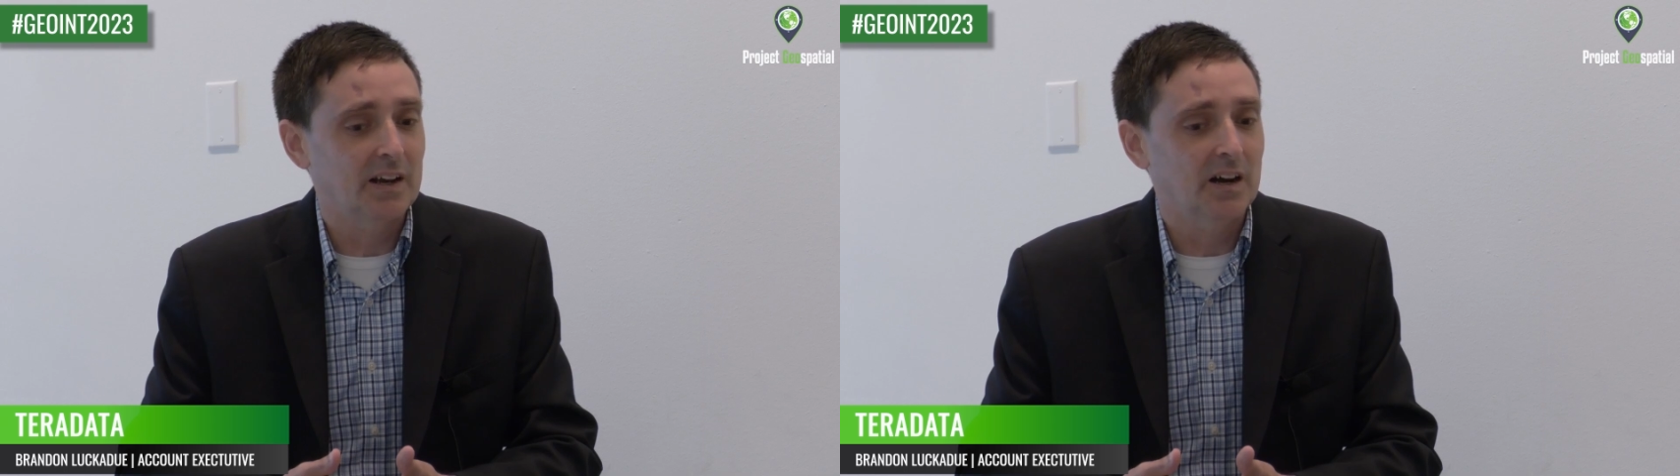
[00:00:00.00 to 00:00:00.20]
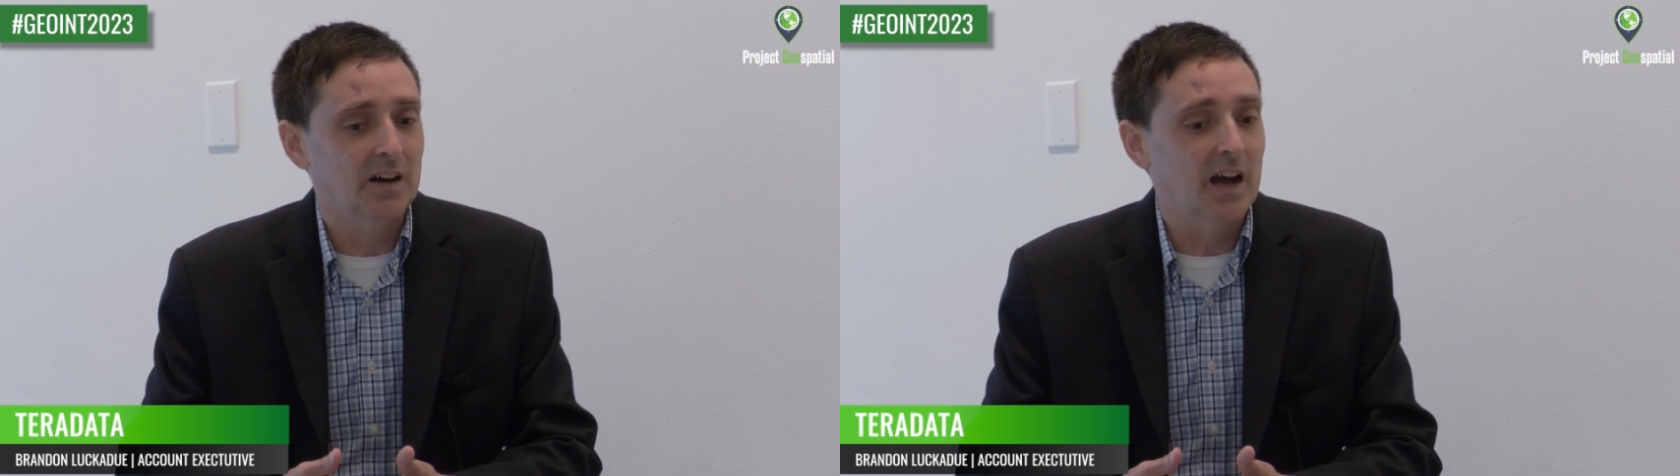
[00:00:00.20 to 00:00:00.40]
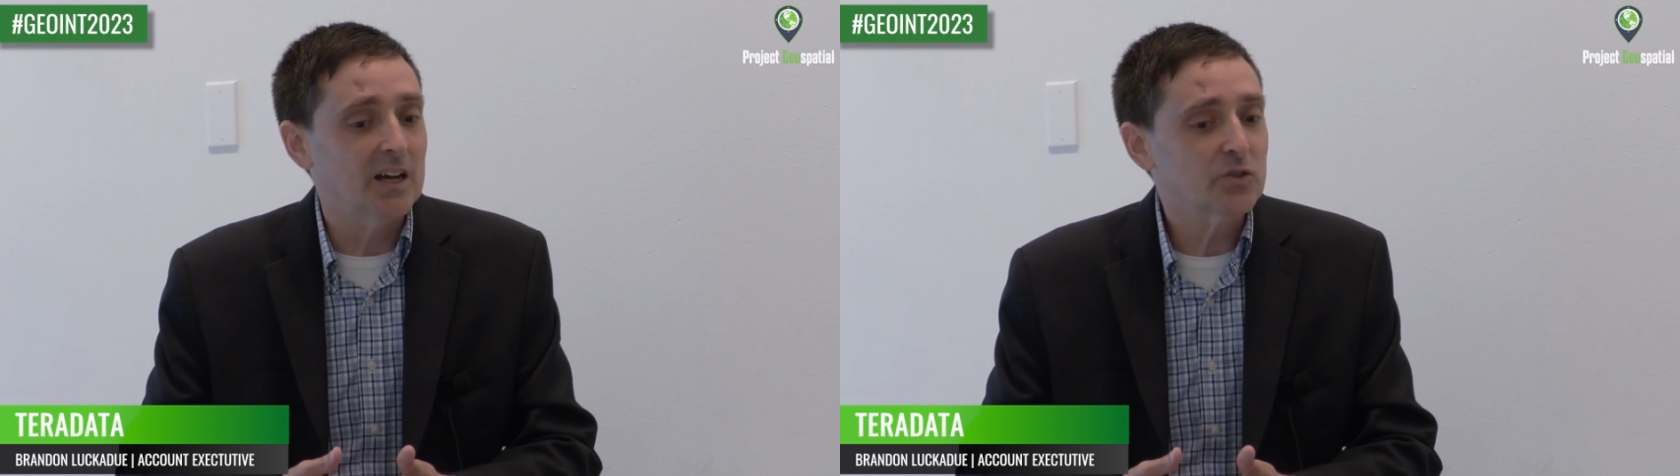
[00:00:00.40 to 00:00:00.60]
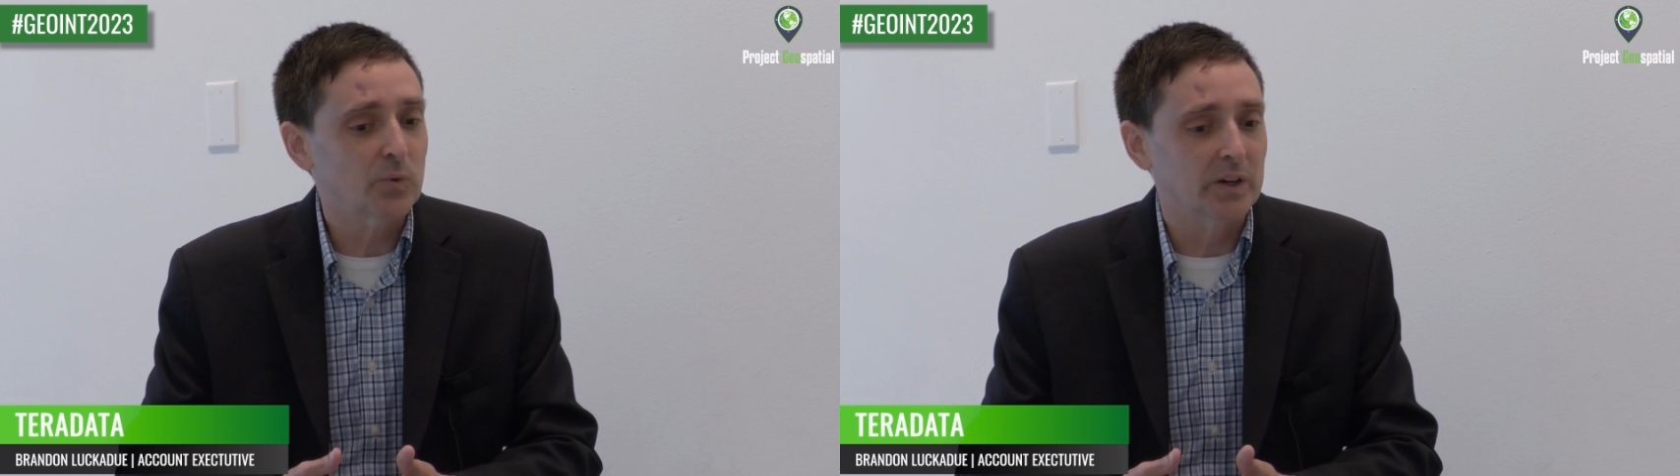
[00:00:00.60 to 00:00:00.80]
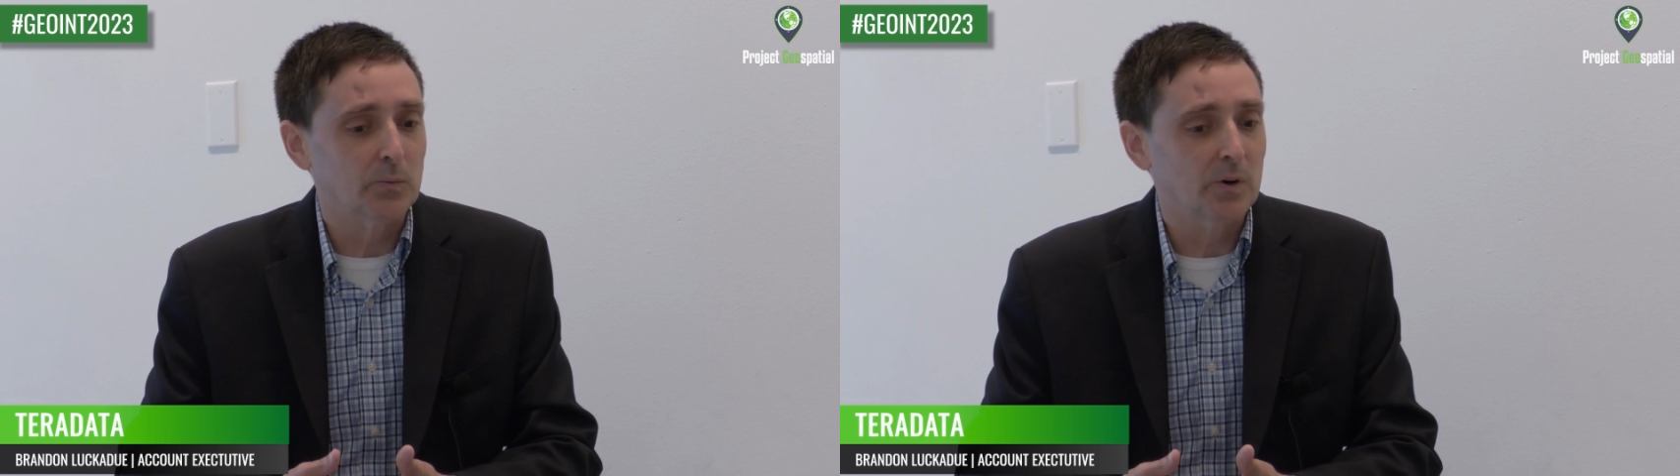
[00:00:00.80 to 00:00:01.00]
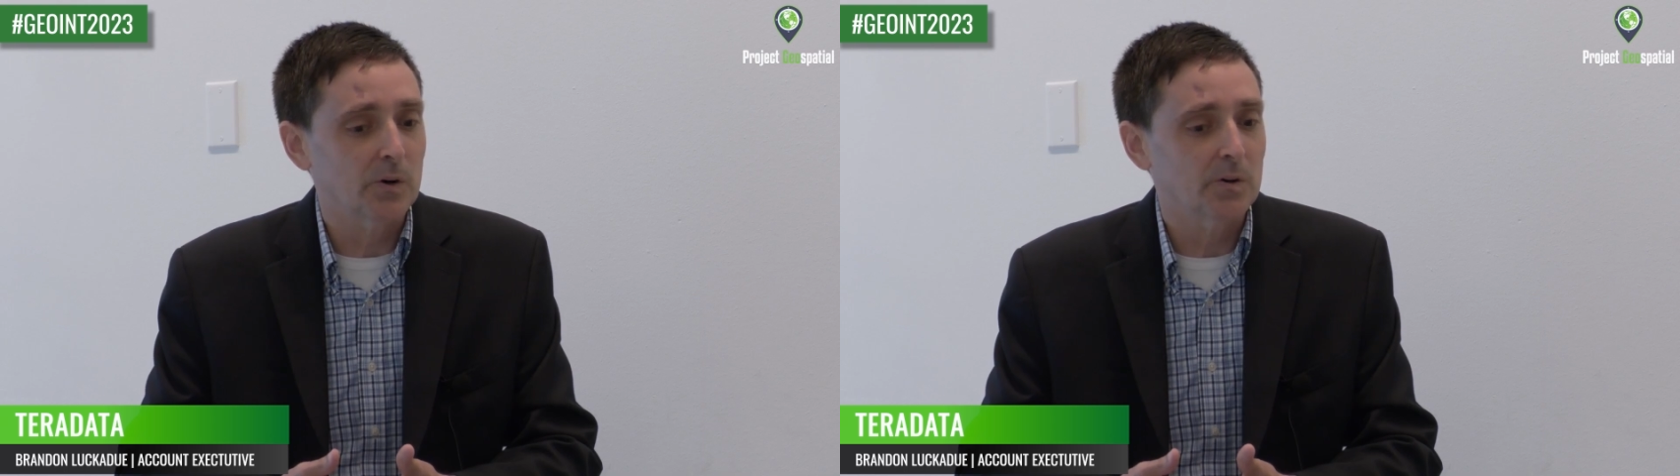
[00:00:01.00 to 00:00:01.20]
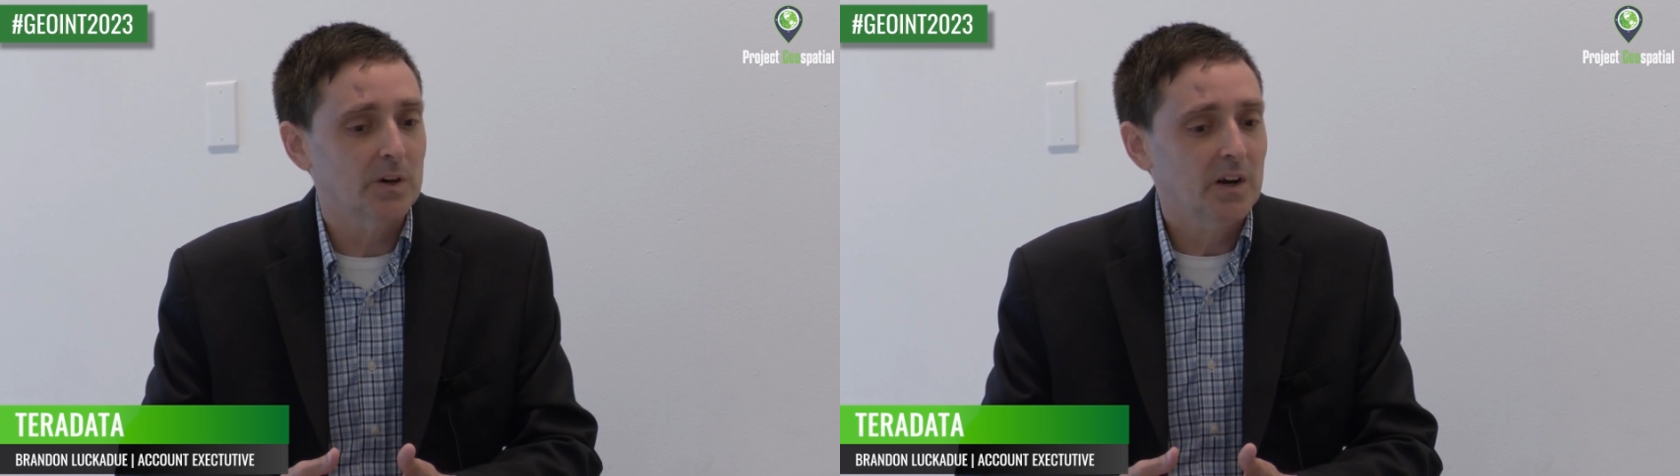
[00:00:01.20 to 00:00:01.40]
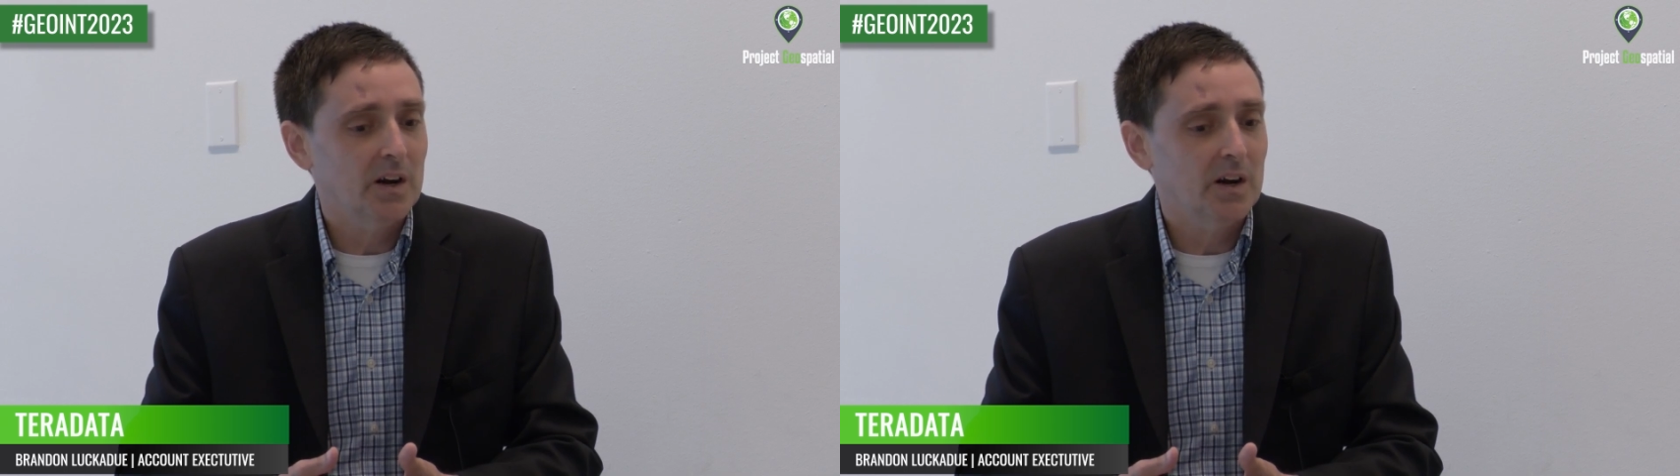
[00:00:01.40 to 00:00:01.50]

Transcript: Esri, where